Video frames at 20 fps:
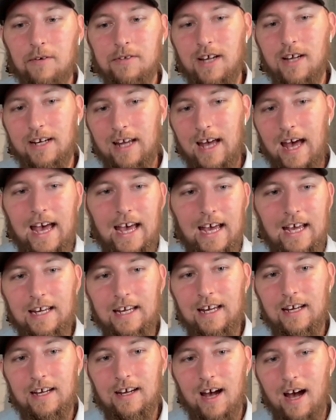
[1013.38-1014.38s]
I was like,
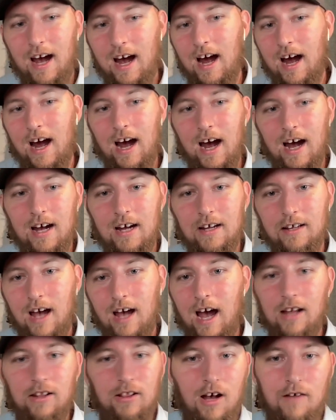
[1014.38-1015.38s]
"Hey, I
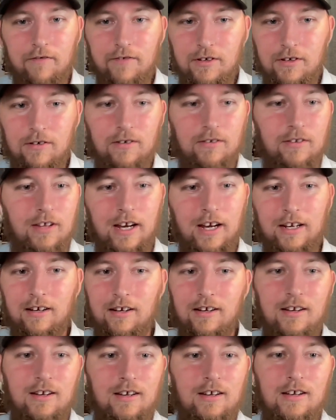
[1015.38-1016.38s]
love you. Like,
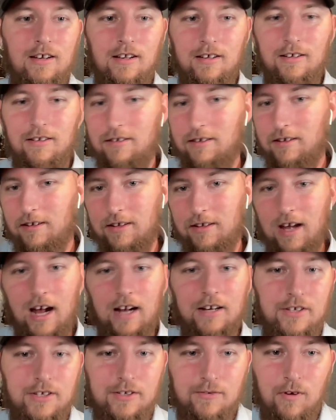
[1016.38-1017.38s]

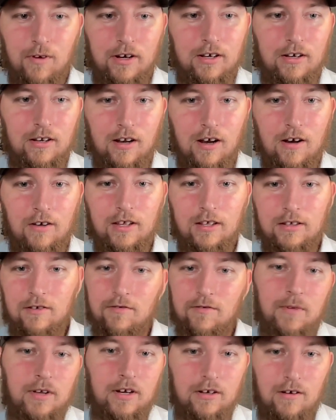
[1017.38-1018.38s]
I just want you to know that
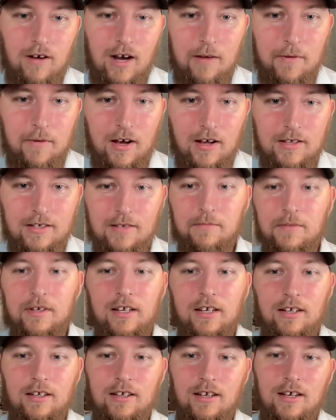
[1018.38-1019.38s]
you've been a great boss to
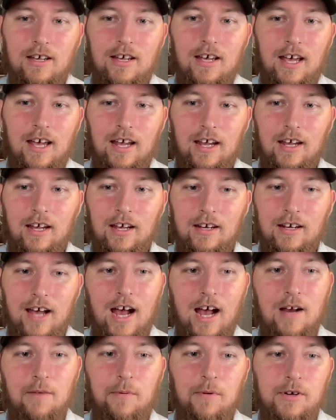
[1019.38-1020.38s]
me, and
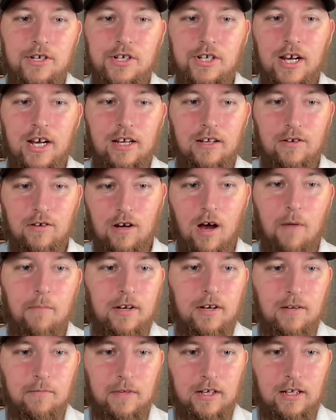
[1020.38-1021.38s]
I appreciate you
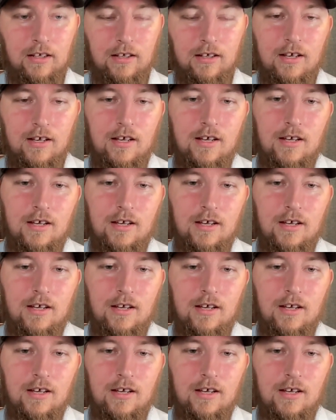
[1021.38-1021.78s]
coming to me.